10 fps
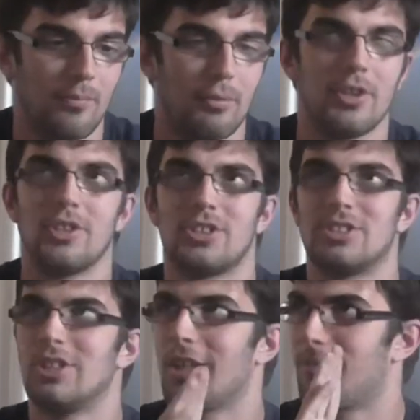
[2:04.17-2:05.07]
Burn up the
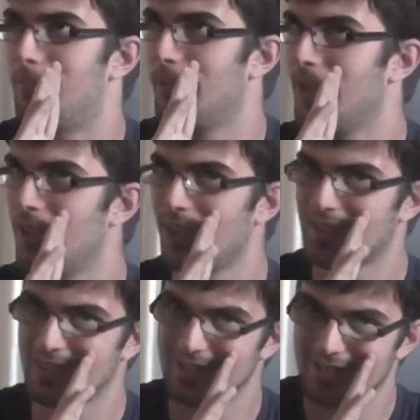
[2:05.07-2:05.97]
stake. Burn
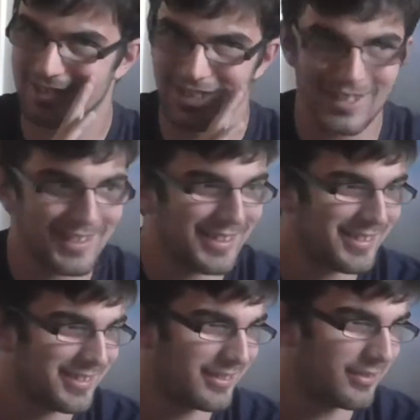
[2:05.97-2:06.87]
up the
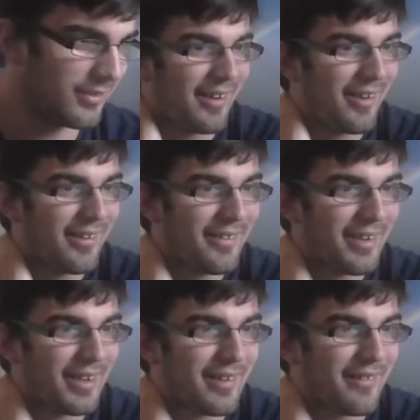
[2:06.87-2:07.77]
stake!
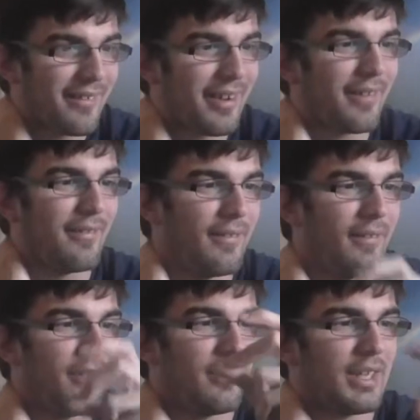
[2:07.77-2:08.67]
Alright.
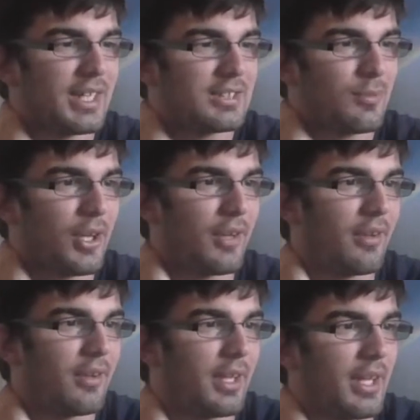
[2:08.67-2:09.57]
Next
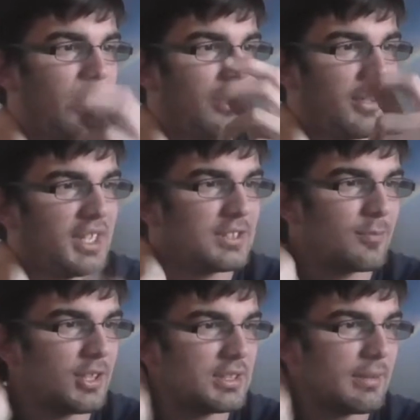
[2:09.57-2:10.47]
one. This
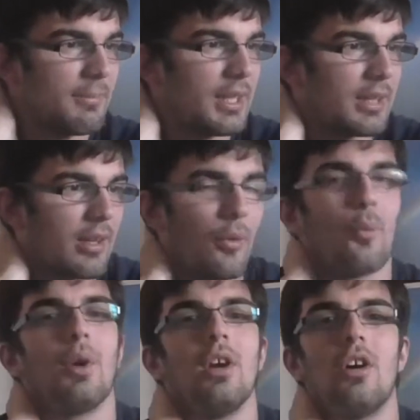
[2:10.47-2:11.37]
one's a myth.
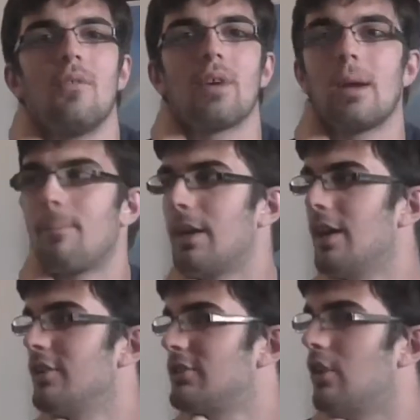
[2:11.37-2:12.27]
Real
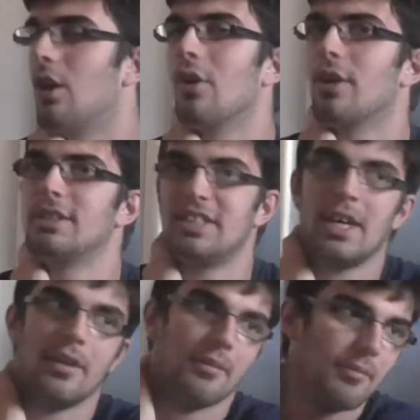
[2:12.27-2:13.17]
vampires are
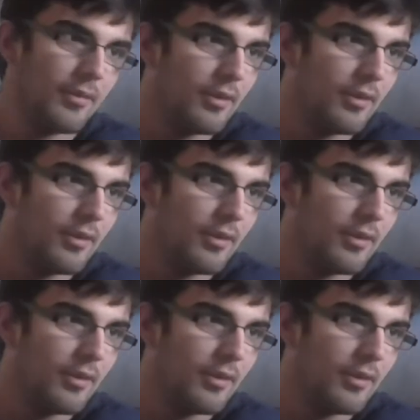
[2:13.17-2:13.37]
undead.